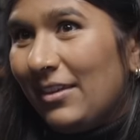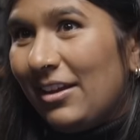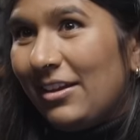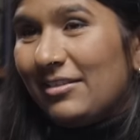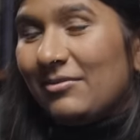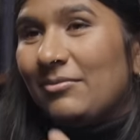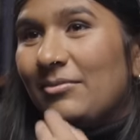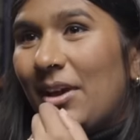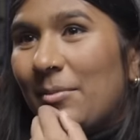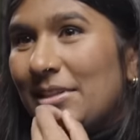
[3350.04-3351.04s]
Like,
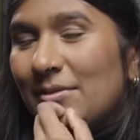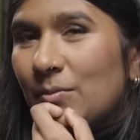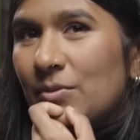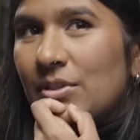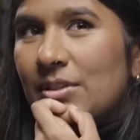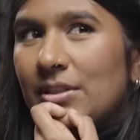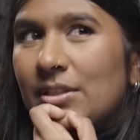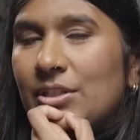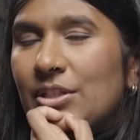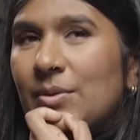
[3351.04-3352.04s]
I mean,
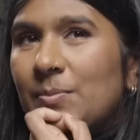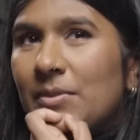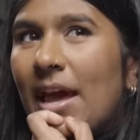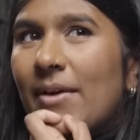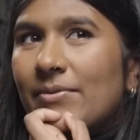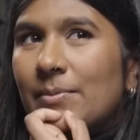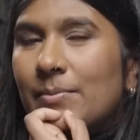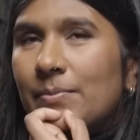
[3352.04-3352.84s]
do you have a